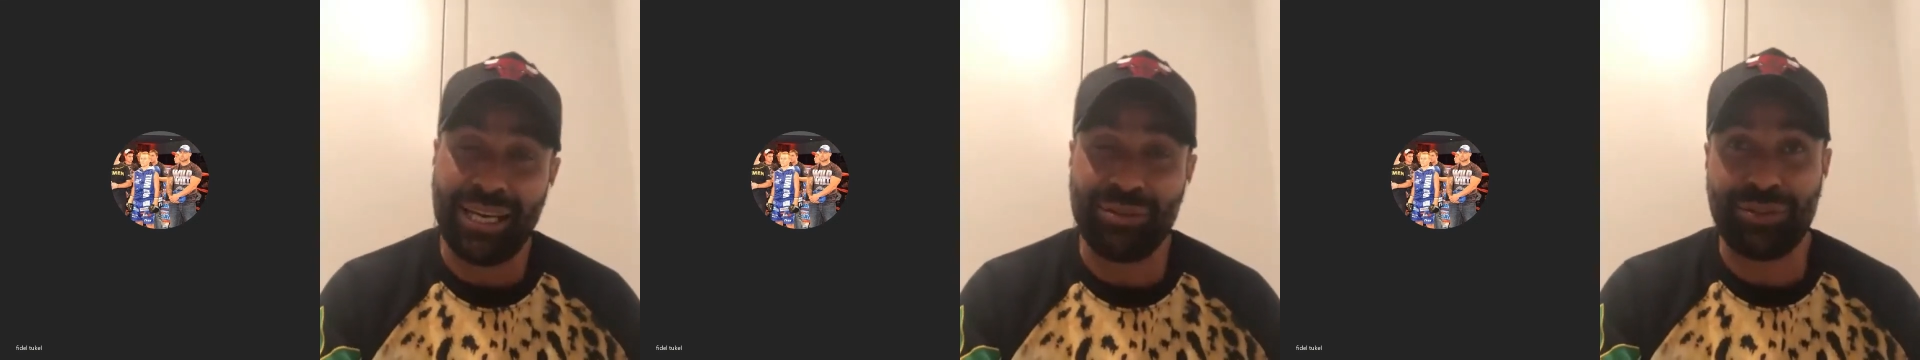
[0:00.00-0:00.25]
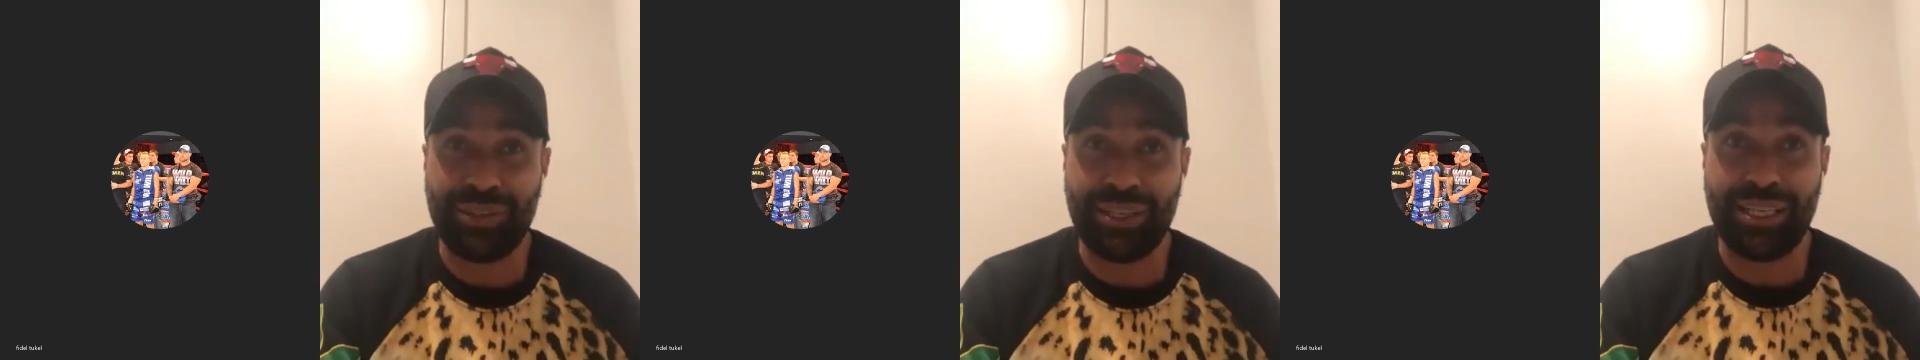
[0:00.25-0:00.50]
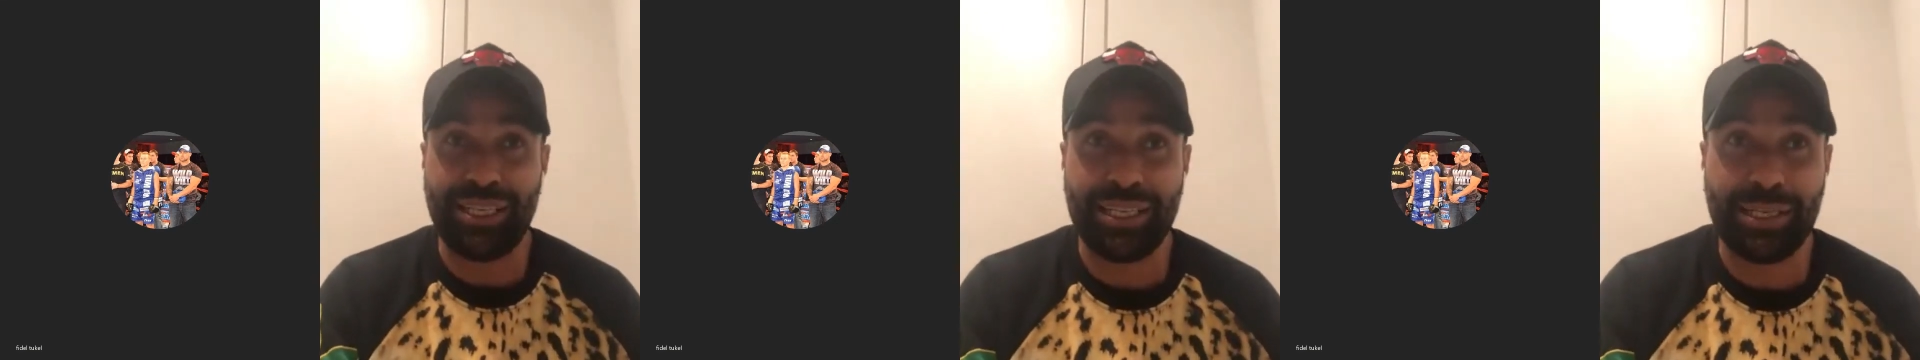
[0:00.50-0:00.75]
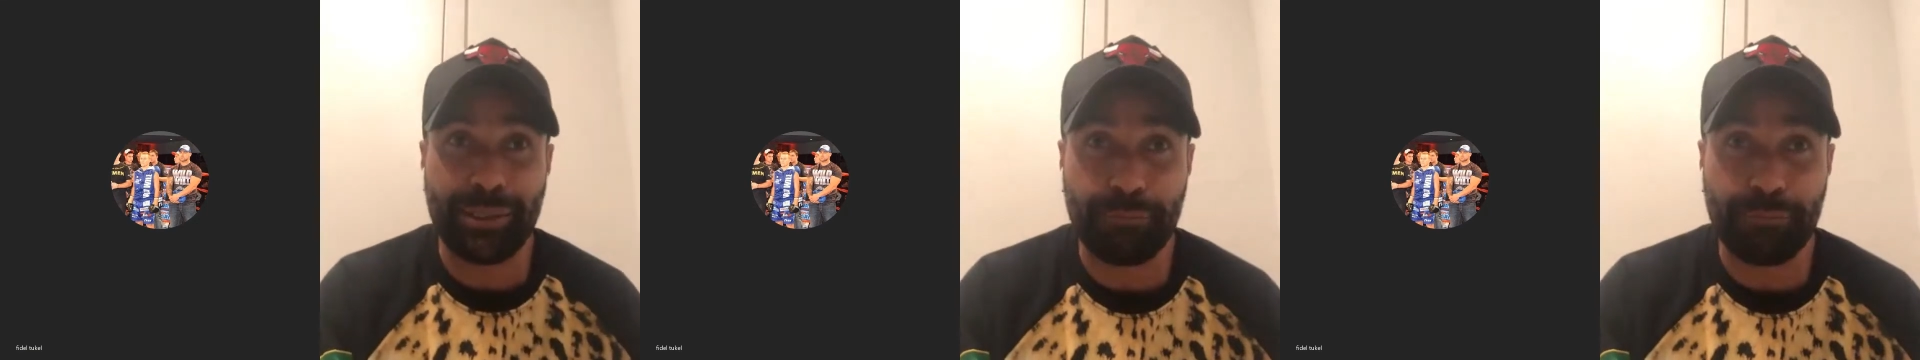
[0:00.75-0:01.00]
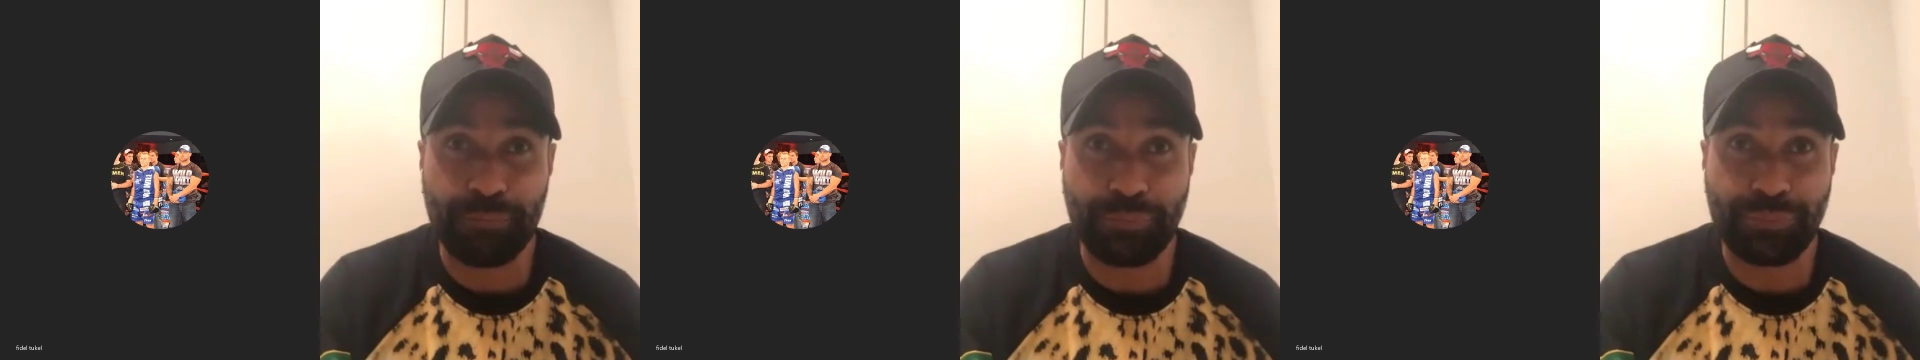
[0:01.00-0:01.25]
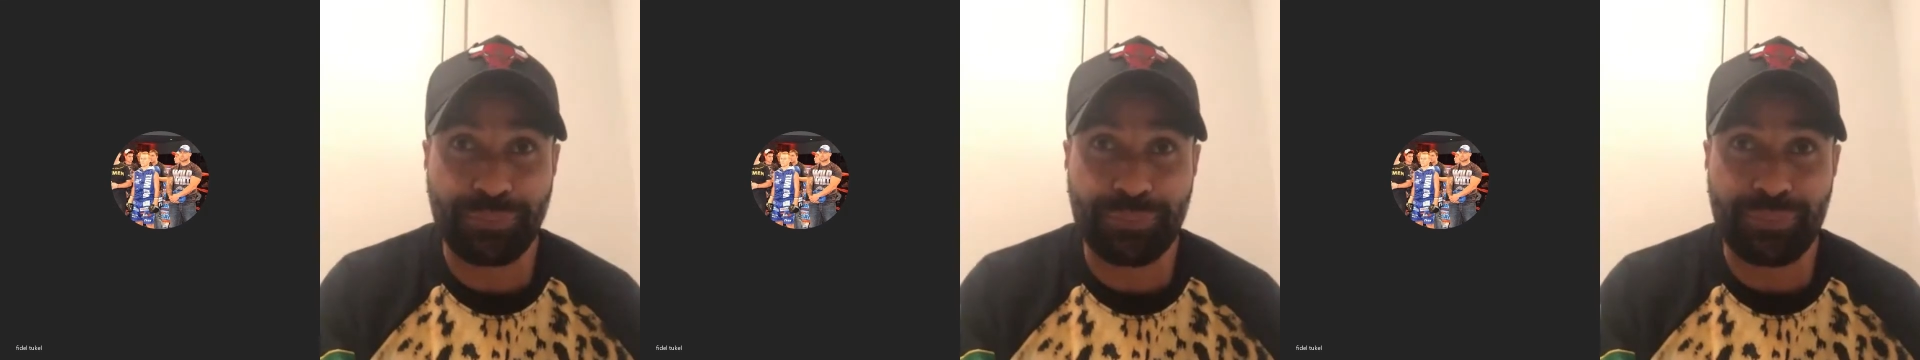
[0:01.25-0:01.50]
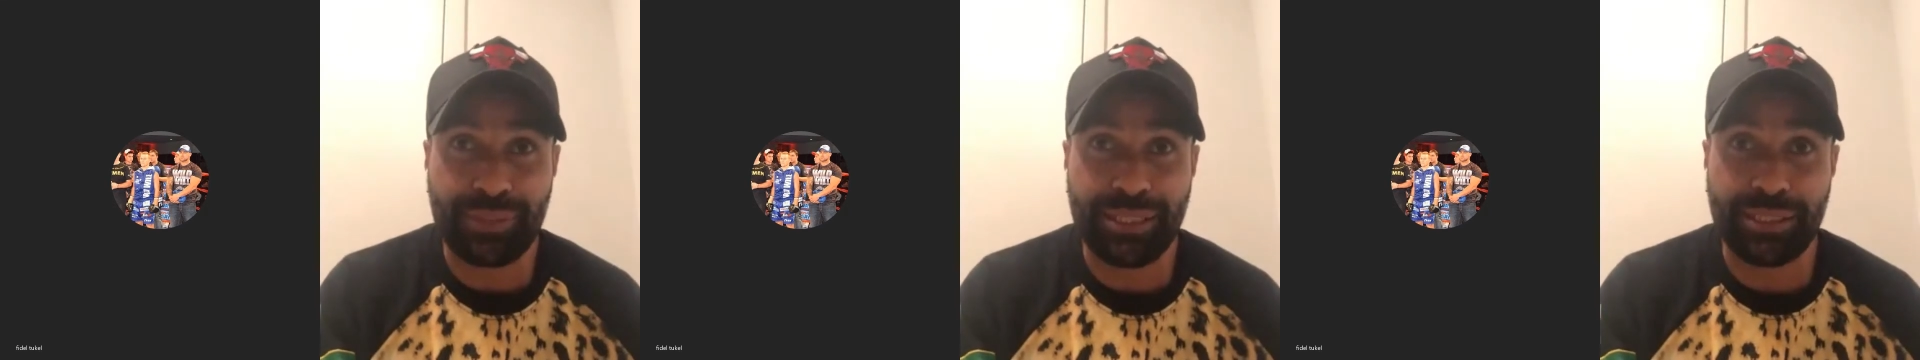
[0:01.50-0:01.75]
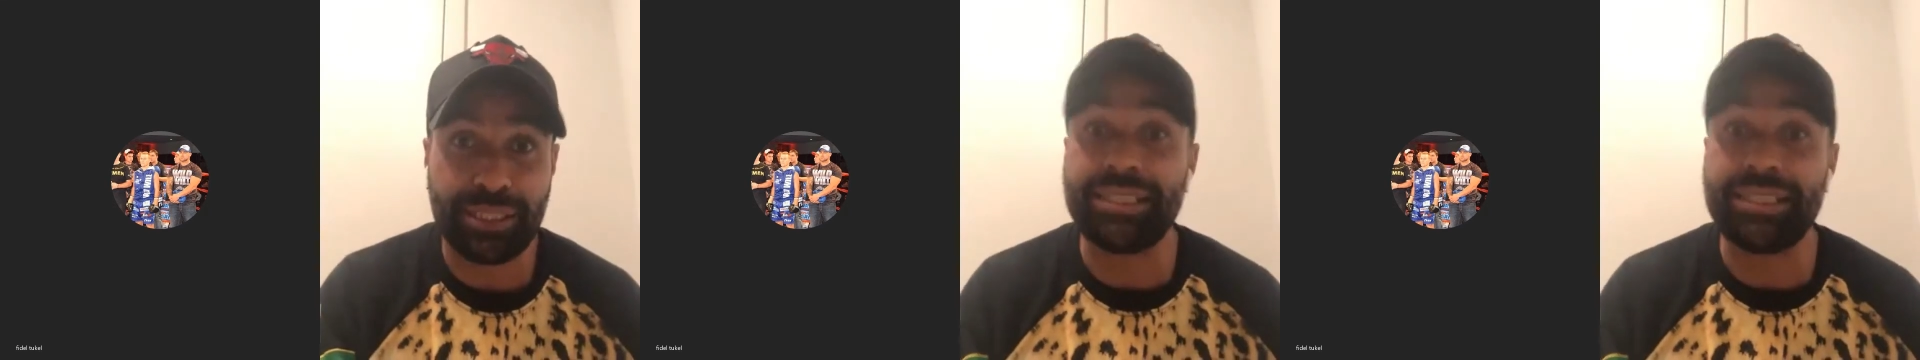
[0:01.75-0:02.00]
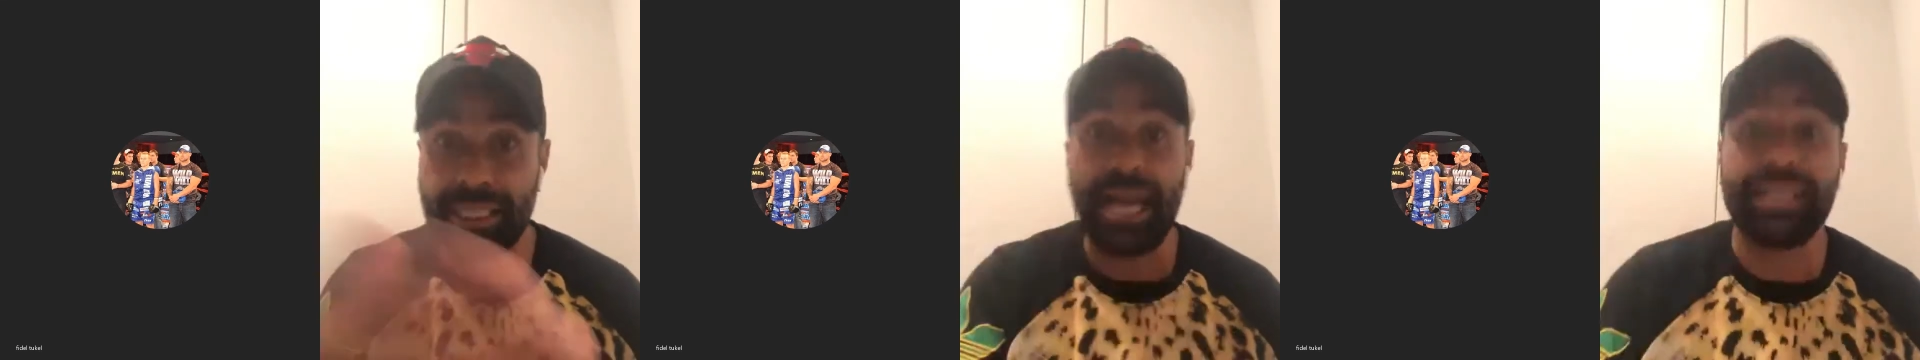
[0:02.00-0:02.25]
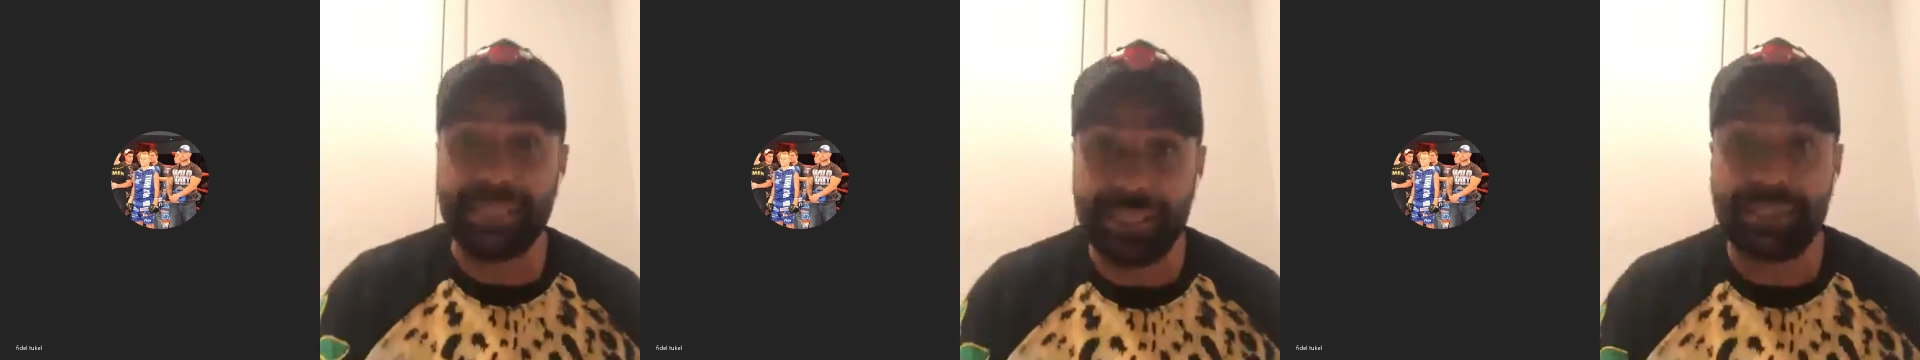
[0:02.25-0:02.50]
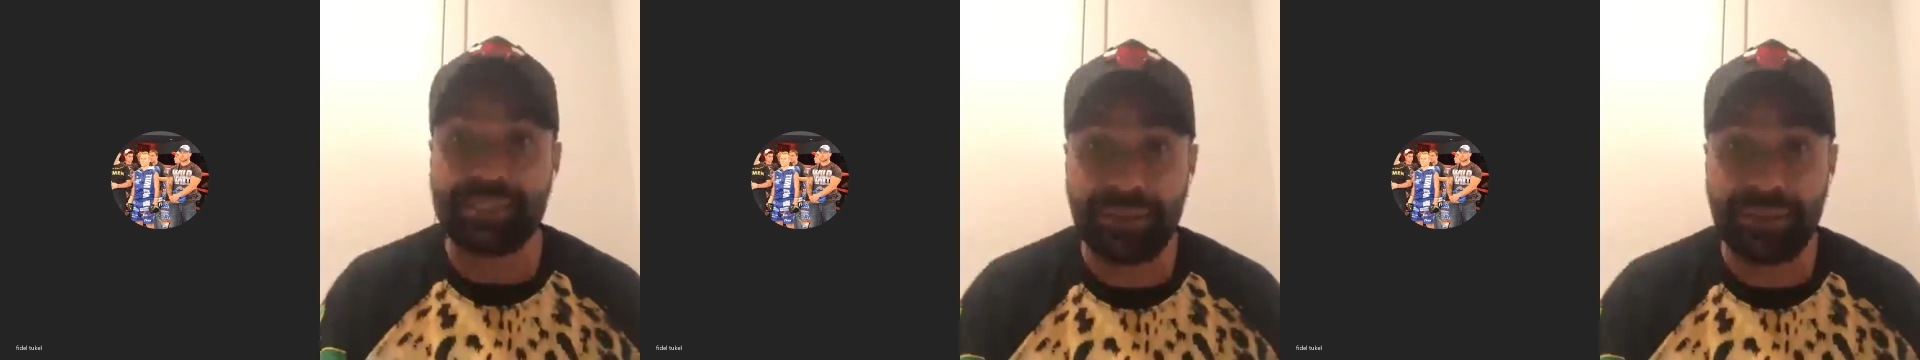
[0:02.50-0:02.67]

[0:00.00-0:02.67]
FFA, the A-League.